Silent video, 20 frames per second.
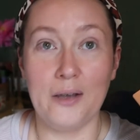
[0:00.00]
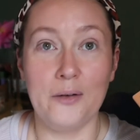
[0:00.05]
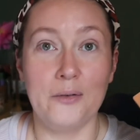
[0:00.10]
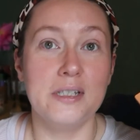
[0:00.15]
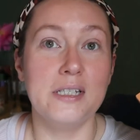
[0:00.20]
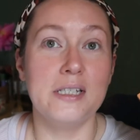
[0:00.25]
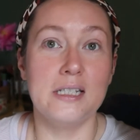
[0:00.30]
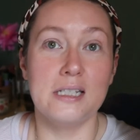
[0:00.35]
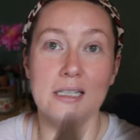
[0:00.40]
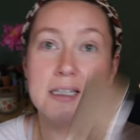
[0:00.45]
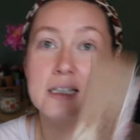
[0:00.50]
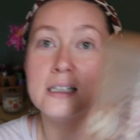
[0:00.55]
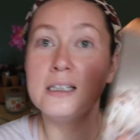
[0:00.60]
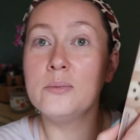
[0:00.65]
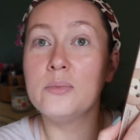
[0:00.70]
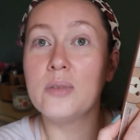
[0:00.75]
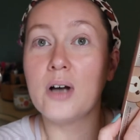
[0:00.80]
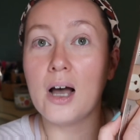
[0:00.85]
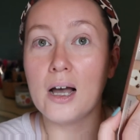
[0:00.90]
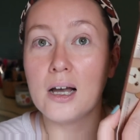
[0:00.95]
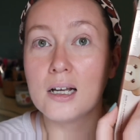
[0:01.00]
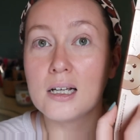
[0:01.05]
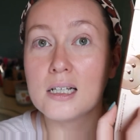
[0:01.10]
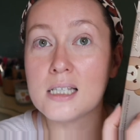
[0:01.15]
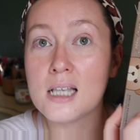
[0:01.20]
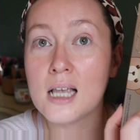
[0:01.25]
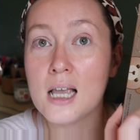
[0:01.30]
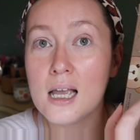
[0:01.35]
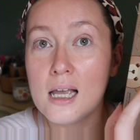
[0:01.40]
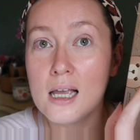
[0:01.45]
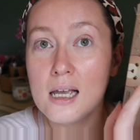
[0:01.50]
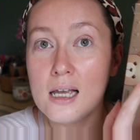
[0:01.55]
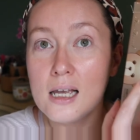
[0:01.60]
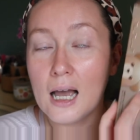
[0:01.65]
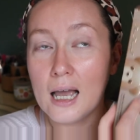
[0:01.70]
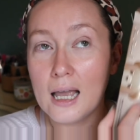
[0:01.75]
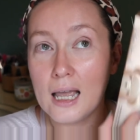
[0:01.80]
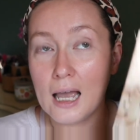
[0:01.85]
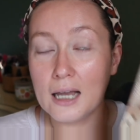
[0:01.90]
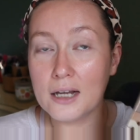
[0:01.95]
it was still in the box.
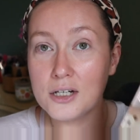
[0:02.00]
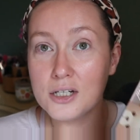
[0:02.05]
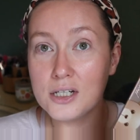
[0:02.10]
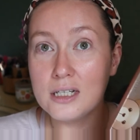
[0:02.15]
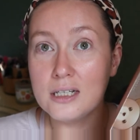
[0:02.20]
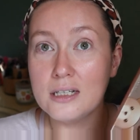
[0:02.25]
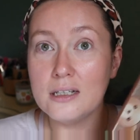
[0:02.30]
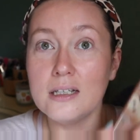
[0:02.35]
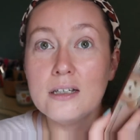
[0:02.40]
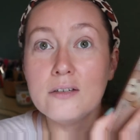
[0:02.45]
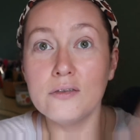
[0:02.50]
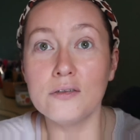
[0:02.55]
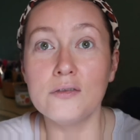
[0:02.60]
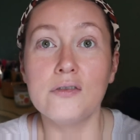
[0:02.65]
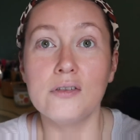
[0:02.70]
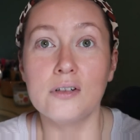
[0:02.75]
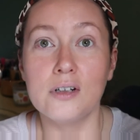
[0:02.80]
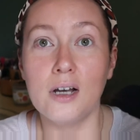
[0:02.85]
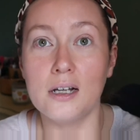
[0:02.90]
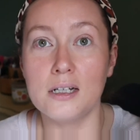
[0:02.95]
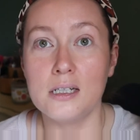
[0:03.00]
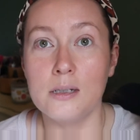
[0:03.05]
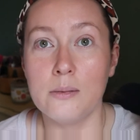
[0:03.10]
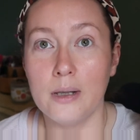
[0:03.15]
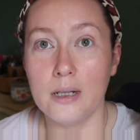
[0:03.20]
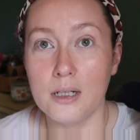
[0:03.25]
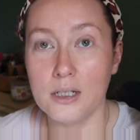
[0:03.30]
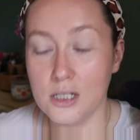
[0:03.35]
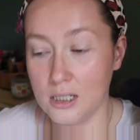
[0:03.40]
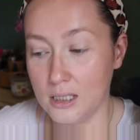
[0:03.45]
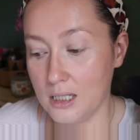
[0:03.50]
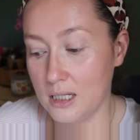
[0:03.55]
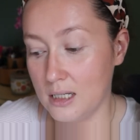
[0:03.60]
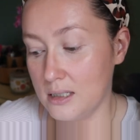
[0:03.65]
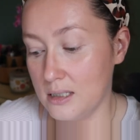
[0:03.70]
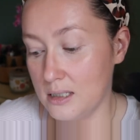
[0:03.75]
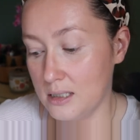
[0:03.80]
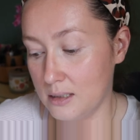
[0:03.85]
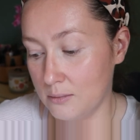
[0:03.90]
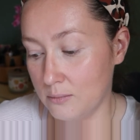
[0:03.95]
I actually even forgot to mention
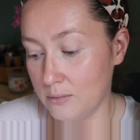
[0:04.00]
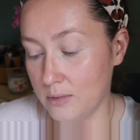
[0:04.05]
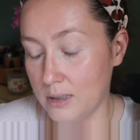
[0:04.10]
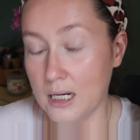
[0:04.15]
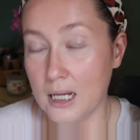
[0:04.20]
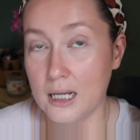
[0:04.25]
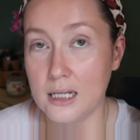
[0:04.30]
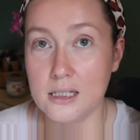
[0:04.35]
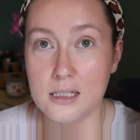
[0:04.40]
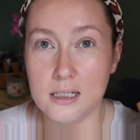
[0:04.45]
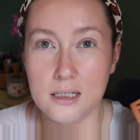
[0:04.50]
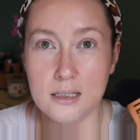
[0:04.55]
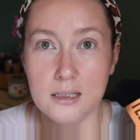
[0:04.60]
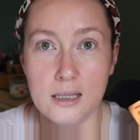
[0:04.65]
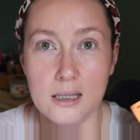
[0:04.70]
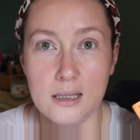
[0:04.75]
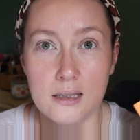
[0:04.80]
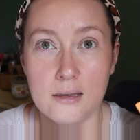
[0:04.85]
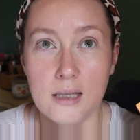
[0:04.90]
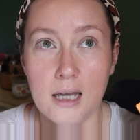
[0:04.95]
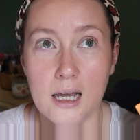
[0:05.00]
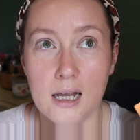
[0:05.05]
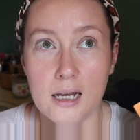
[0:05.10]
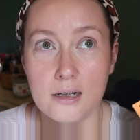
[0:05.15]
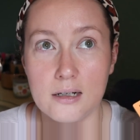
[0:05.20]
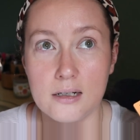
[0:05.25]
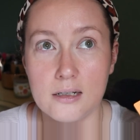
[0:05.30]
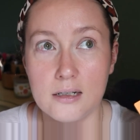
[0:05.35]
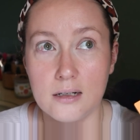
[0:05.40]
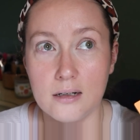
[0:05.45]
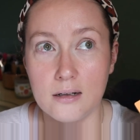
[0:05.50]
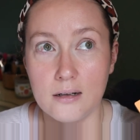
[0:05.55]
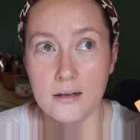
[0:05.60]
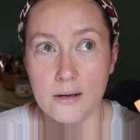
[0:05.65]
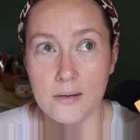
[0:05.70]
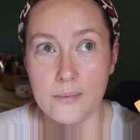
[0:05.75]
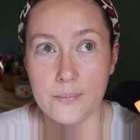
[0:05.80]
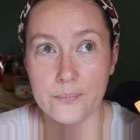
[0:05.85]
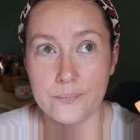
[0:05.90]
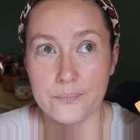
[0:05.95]
this when I did that
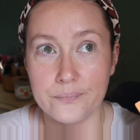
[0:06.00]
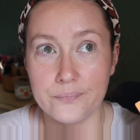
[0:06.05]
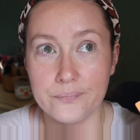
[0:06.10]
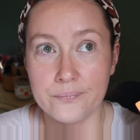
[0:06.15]
um,